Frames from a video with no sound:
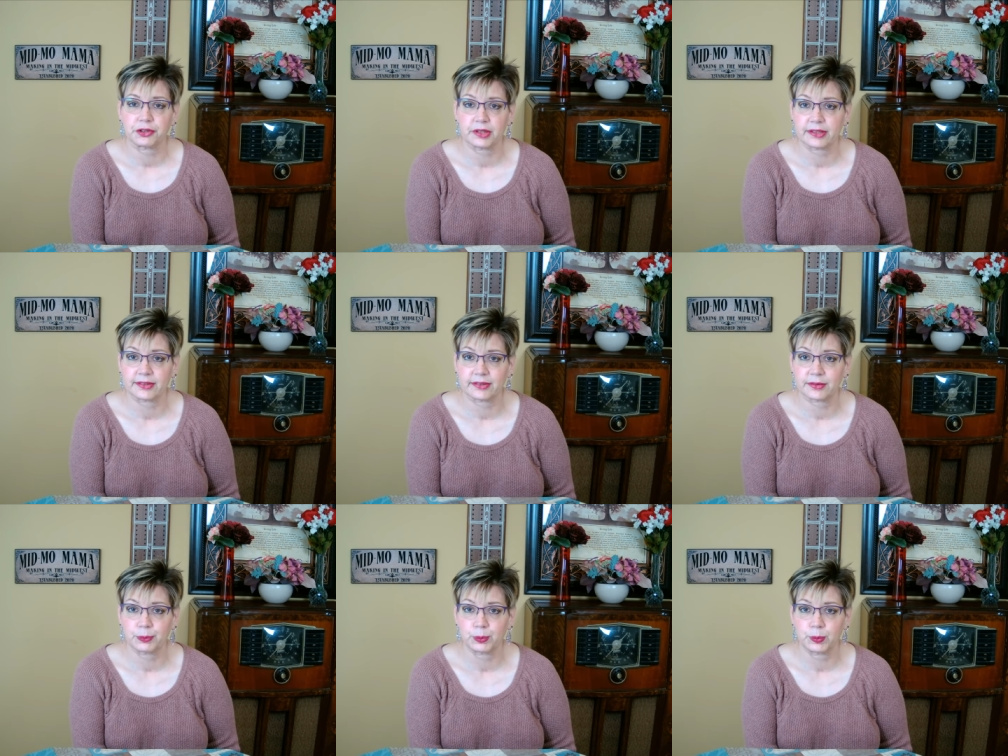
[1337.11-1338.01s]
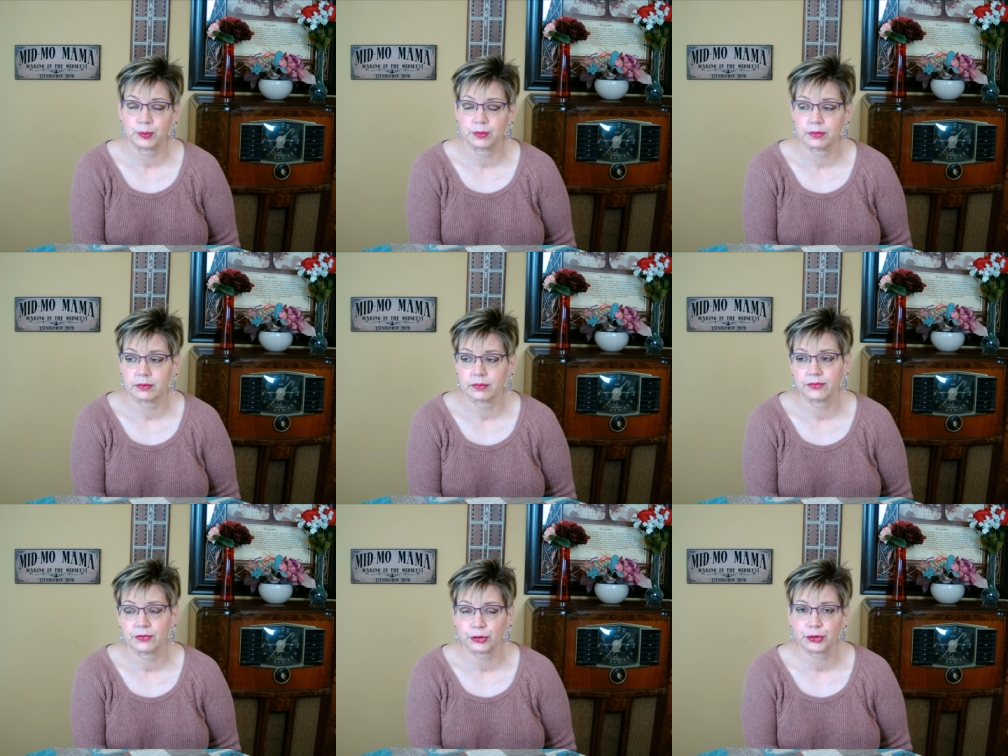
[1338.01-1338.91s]
is
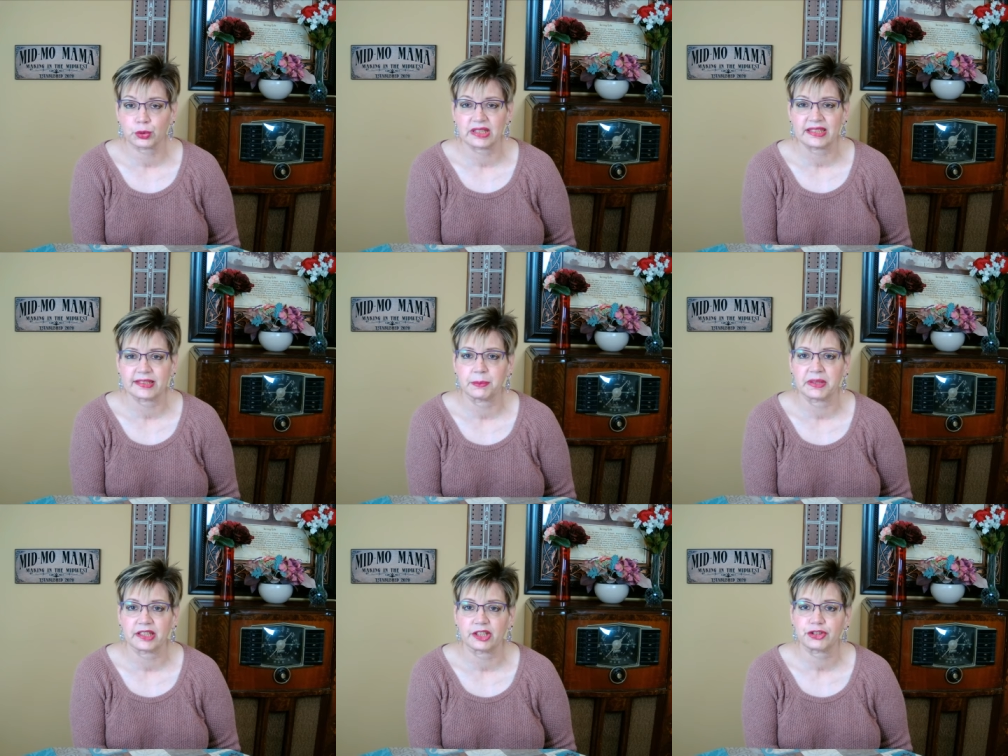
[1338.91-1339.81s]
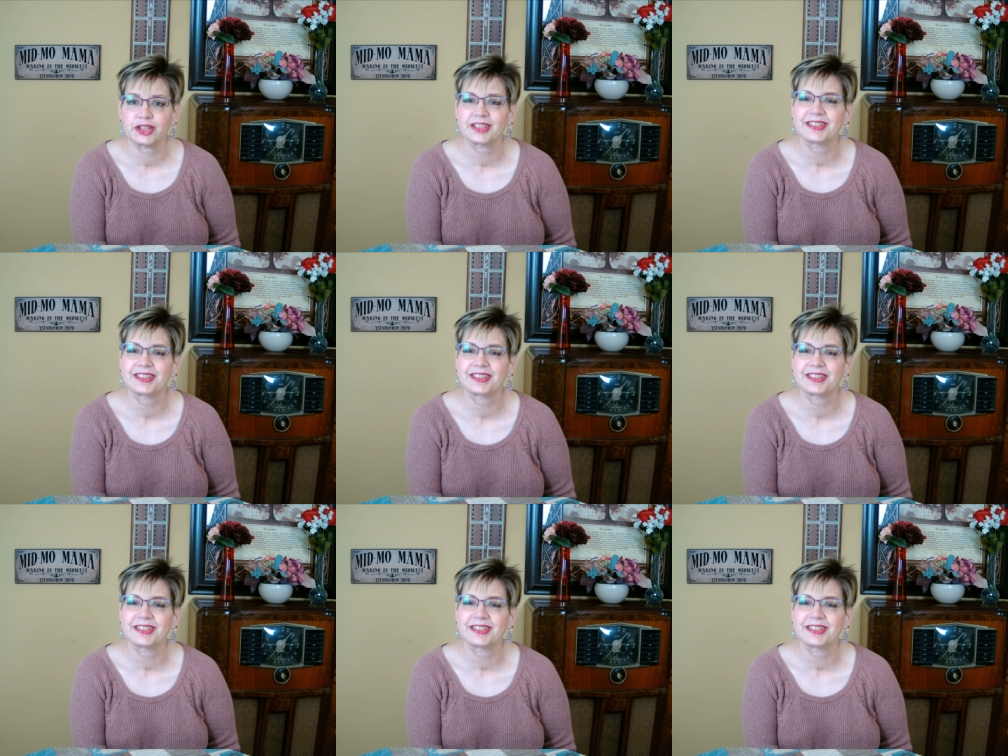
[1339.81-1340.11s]
virtually diminished.